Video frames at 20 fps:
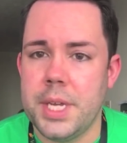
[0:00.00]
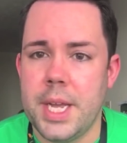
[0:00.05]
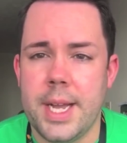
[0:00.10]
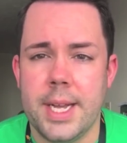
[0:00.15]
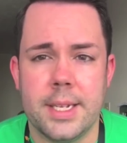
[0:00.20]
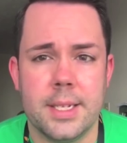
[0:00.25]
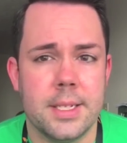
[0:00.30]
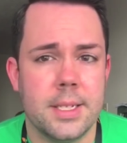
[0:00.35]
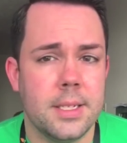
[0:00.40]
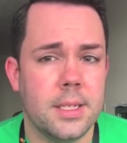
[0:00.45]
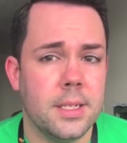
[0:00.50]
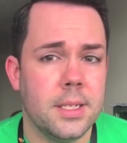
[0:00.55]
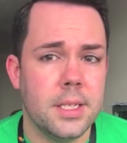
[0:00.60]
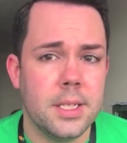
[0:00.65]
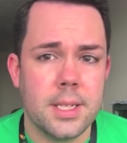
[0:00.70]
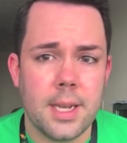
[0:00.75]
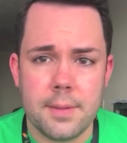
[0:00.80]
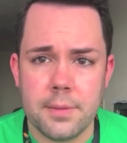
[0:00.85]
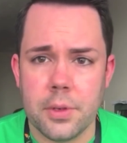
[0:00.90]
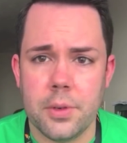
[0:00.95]
texts,
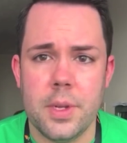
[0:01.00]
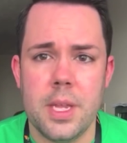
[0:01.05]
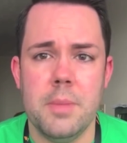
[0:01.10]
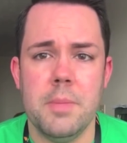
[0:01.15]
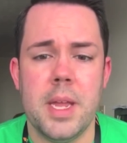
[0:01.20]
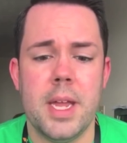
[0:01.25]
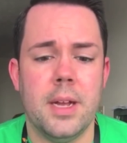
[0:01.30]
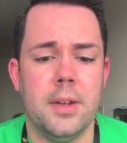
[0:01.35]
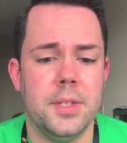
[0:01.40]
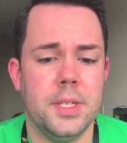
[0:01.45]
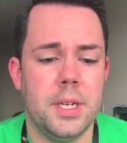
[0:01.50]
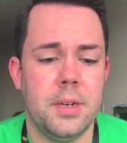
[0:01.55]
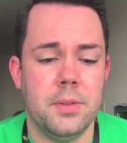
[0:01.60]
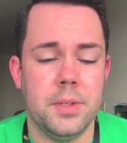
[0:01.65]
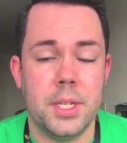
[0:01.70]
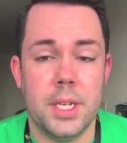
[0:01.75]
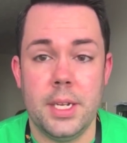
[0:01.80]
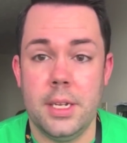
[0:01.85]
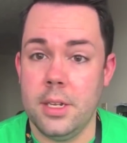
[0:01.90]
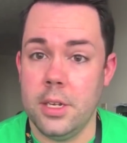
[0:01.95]
several emails, and it
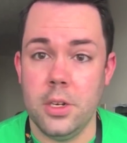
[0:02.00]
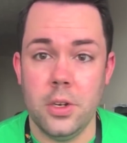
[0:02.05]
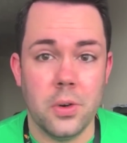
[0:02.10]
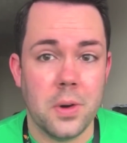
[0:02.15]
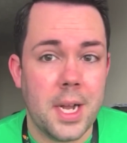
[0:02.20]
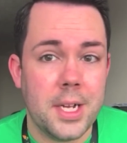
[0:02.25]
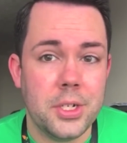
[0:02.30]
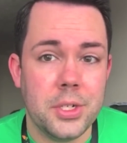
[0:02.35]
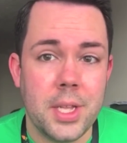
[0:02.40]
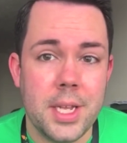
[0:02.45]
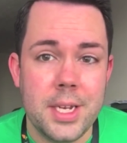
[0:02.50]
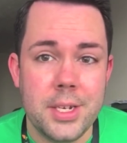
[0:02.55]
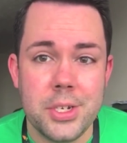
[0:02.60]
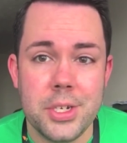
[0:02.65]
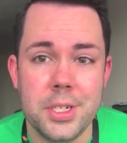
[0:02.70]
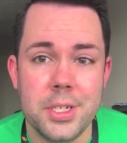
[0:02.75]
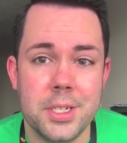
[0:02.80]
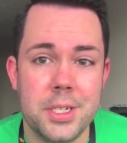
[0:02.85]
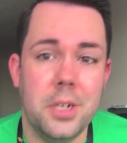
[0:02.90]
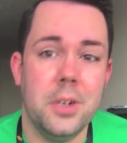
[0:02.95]
was like,
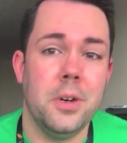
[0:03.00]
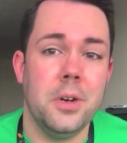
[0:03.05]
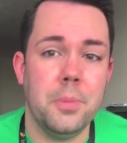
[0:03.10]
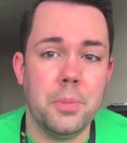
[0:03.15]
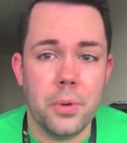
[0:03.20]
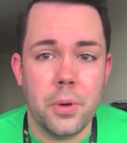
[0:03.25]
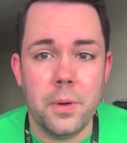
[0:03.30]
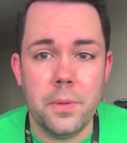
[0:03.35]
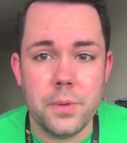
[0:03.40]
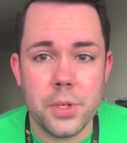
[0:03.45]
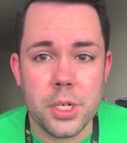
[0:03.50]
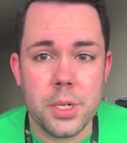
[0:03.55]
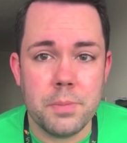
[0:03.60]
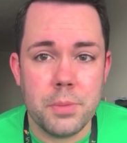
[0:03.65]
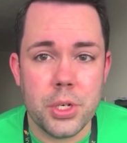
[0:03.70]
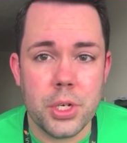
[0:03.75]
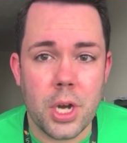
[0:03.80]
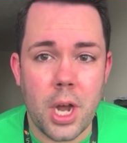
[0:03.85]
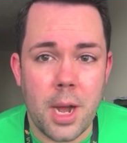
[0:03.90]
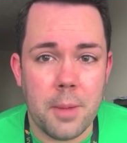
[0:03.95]
congratulations, you're an approved
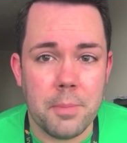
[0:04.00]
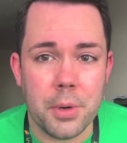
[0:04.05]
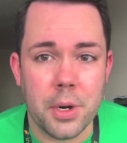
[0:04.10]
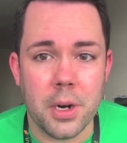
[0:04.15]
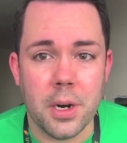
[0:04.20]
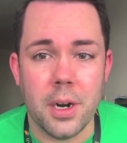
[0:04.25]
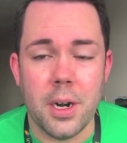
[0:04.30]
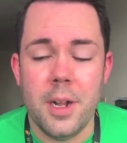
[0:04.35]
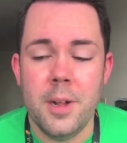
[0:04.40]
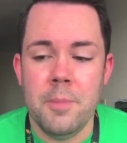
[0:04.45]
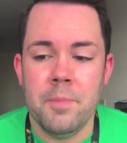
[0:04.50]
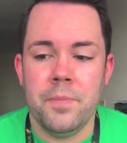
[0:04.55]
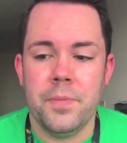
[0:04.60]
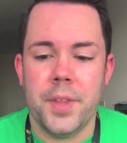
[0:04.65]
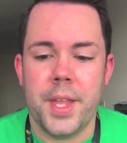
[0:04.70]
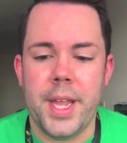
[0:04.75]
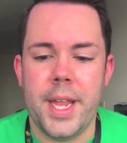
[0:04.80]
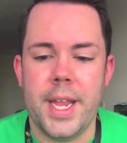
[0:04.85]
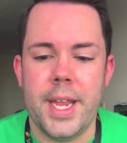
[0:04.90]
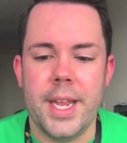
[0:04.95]
Shipt shopper.
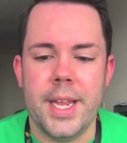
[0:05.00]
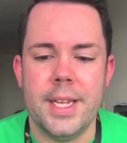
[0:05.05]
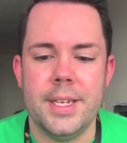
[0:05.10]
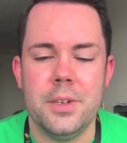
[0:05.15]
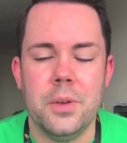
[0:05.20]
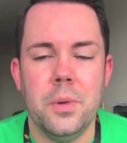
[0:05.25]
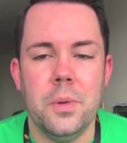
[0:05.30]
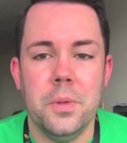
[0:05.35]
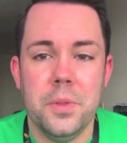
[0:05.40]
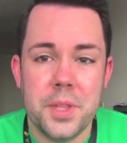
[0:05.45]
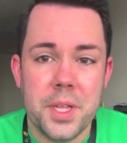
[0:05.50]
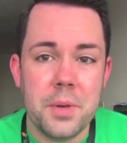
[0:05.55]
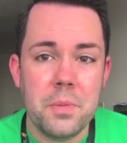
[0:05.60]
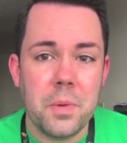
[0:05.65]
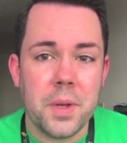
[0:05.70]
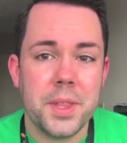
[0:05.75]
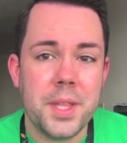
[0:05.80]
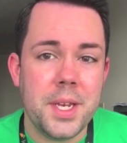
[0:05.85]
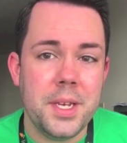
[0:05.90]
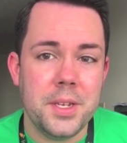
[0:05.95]
And then
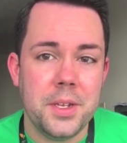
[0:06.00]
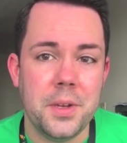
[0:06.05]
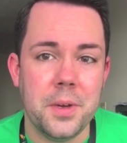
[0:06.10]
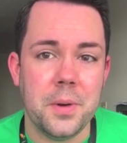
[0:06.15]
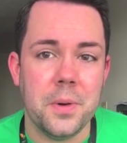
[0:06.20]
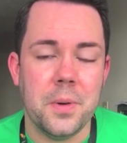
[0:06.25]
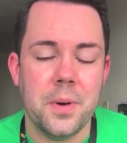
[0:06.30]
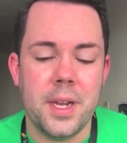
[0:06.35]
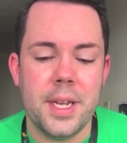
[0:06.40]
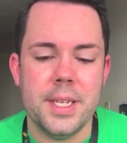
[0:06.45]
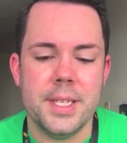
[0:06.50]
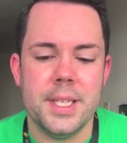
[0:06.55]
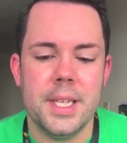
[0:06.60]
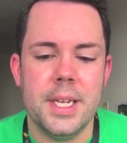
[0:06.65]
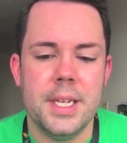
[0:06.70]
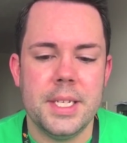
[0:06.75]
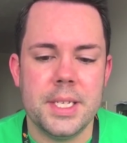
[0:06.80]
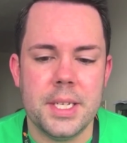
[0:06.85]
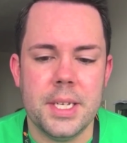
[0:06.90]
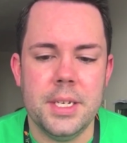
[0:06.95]
what they do is
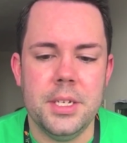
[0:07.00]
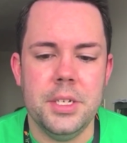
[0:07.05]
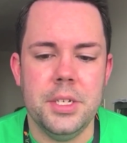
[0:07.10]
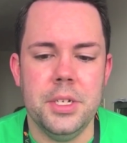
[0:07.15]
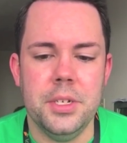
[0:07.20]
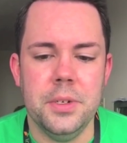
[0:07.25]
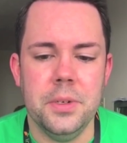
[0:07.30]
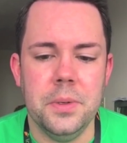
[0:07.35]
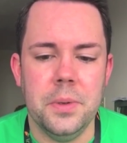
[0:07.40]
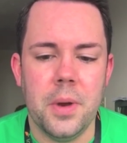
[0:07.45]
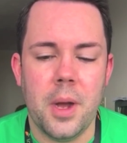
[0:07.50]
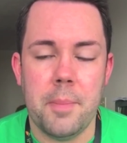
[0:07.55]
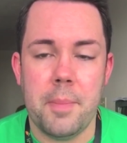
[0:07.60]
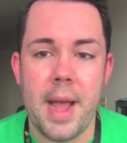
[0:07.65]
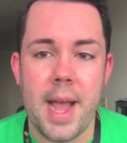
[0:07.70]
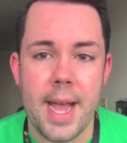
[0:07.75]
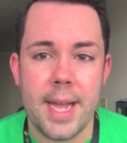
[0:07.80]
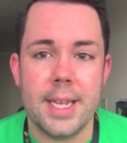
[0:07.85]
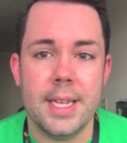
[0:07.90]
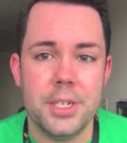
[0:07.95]
they send you a
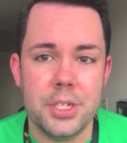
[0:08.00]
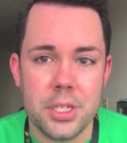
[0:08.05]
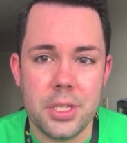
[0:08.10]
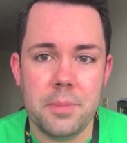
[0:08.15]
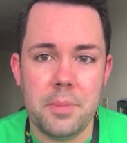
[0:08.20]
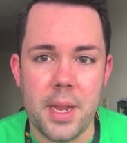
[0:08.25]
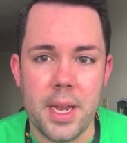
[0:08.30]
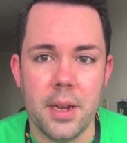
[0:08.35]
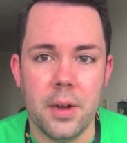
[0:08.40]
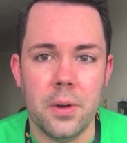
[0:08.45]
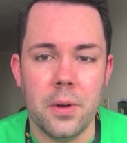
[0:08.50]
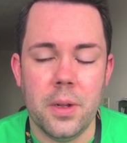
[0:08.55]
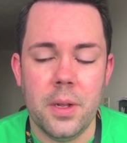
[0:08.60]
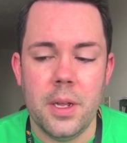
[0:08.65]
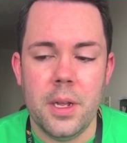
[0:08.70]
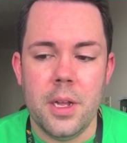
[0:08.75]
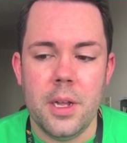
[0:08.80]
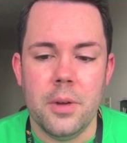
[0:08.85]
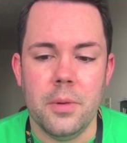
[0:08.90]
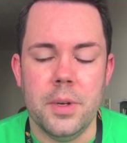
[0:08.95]
package in the mail,
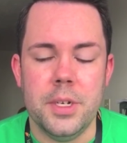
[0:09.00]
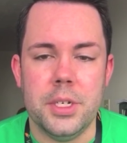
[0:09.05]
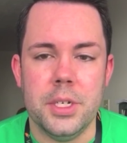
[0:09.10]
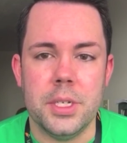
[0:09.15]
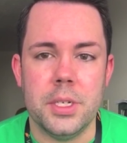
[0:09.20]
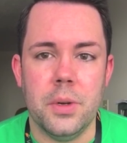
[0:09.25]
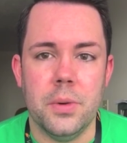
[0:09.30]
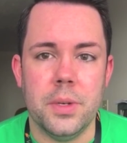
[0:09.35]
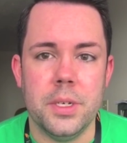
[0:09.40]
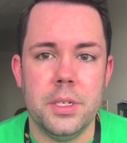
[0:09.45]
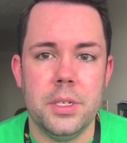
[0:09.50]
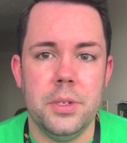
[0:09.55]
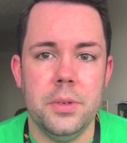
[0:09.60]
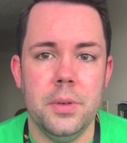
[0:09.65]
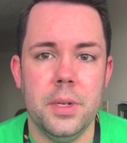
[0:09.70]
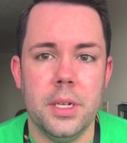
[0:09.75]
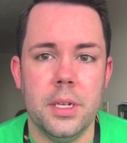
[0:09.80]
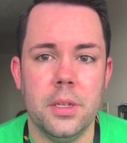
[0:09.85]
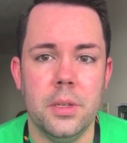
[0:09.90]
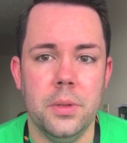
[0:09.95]
which is going
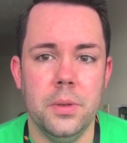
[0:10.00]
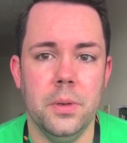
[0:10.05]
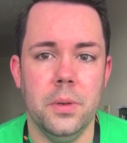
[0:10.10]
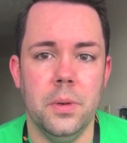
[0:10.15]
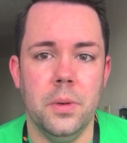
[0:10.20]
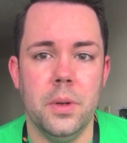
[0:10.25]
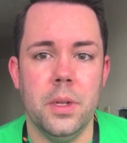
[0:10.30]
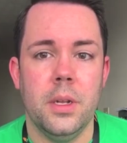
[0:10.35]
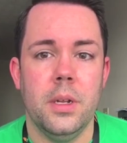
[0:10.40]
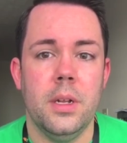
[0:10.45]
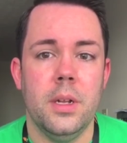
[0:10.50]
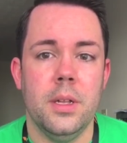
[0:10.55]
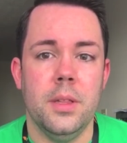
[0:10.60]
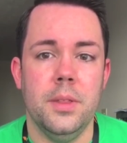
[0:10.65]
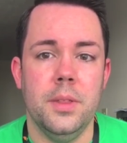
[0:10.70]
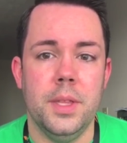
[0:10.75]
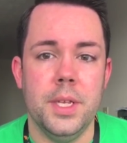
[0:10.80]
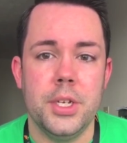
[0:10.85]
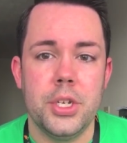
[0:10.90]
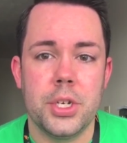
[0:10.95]
to include
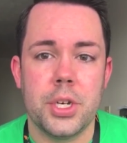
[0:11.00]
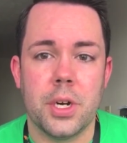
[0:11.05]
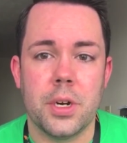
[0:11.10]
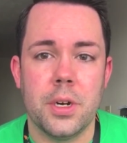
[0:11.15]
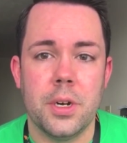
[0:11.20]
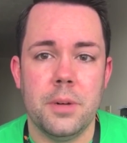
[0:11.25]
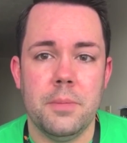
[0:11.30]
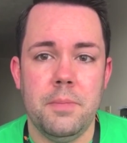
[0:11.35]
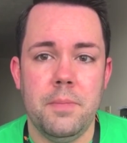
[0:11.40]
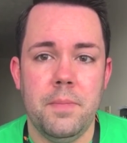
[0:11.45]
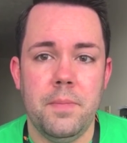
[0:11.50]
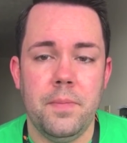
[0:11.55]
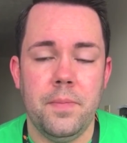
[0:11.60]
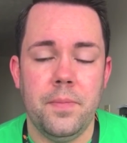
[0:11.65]
this shirt